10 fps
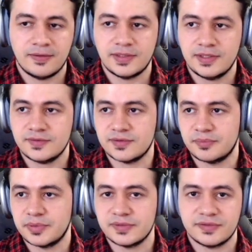Yes,
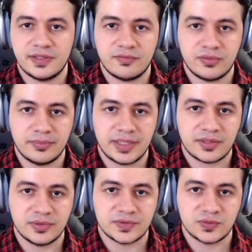it builds now for
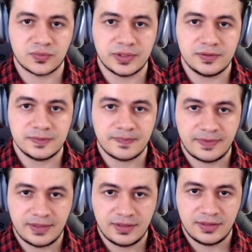macOS as well.
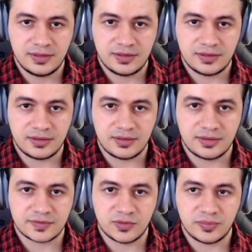
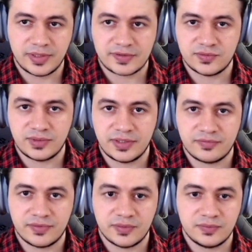Let's go back to
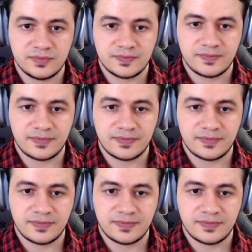iPhone.